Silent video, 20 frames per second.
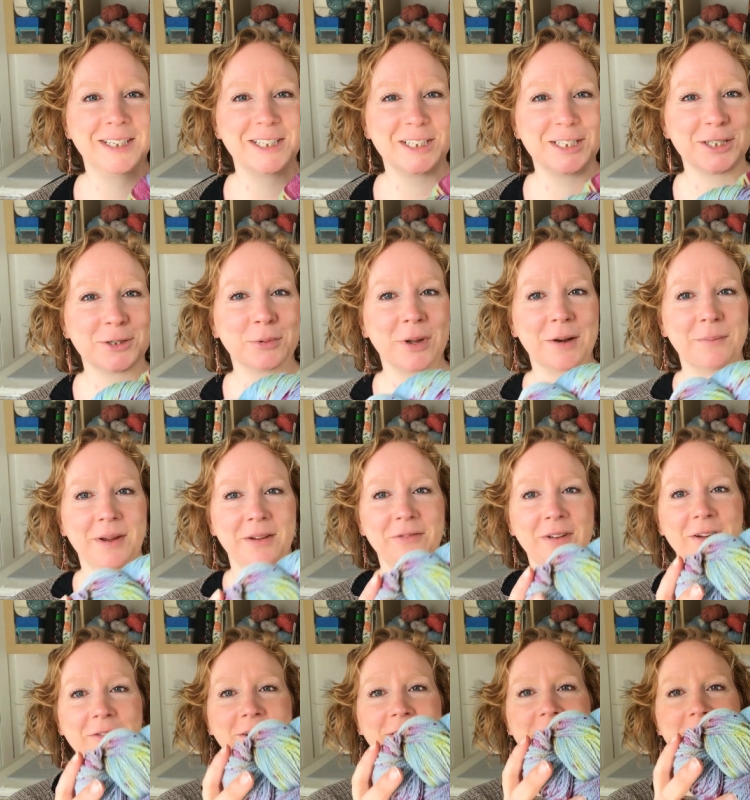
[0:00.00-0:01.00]
this is one of my
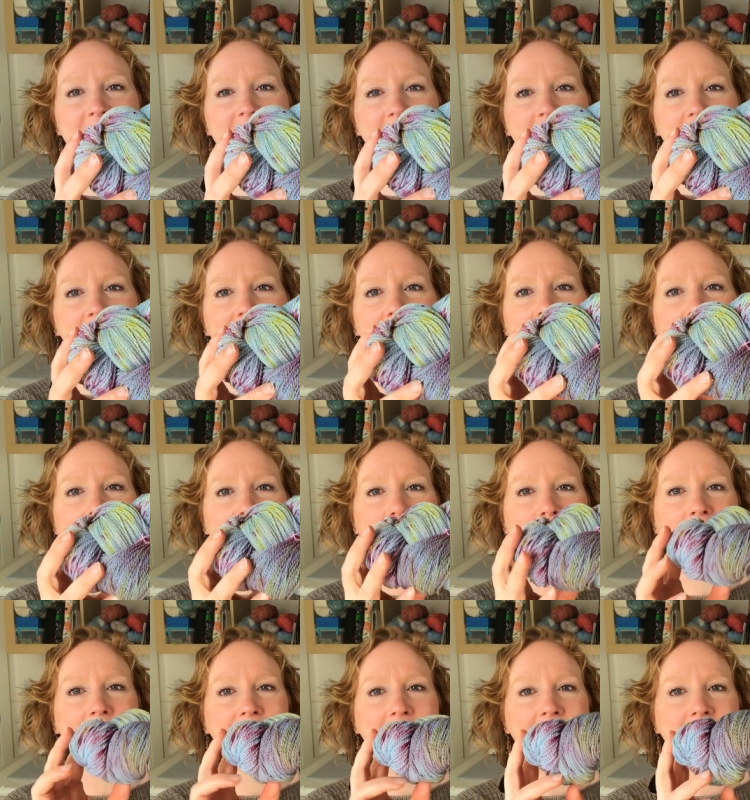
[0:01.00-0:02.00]
favorites. I
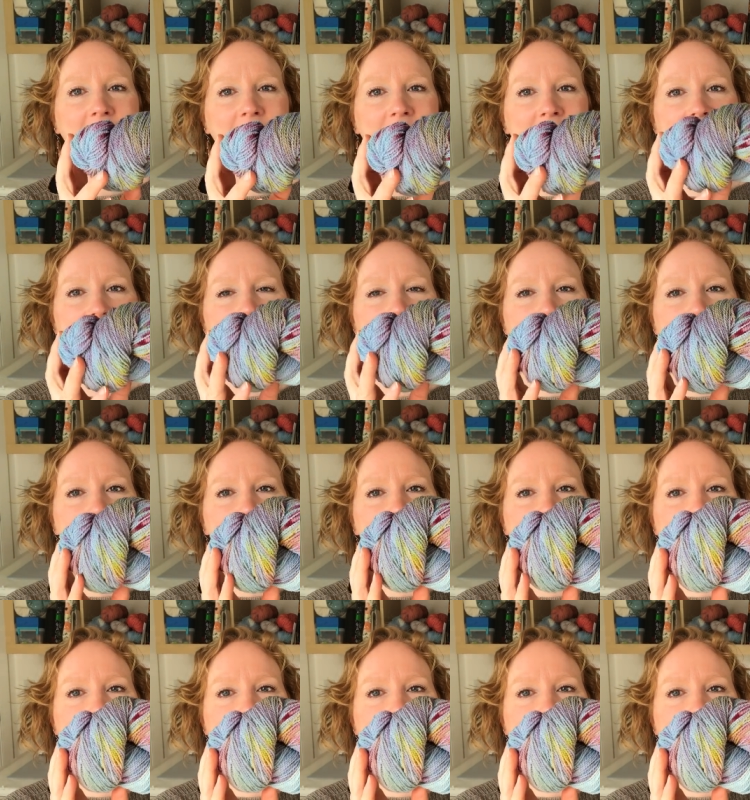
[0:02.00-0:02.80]
really love this one.